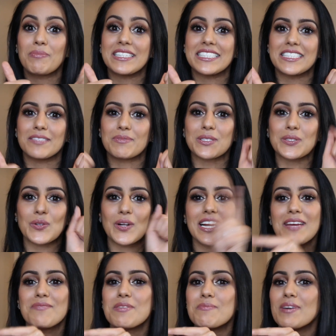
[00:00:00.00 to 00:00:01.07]
Please
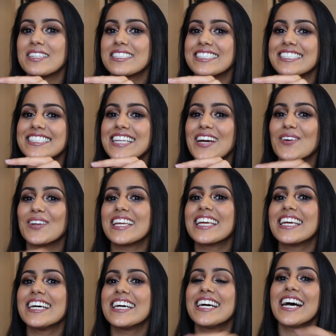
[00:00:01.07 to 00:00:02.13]
subscribe, the button is down
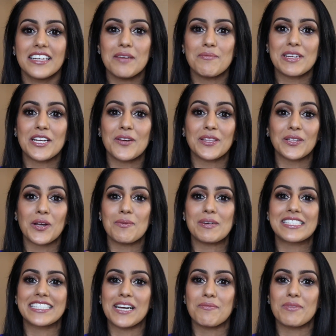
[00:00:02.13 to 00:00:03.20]
here. Let me know in the
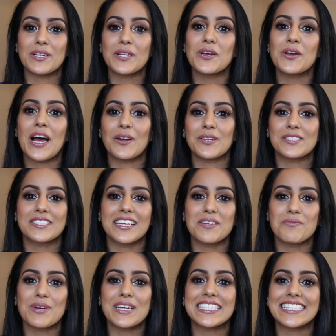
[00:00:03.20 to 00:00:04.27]
comments down below how you
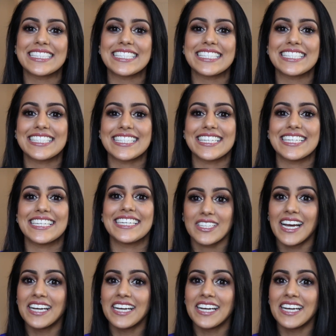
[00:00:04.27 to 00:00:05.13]
celebrated this year.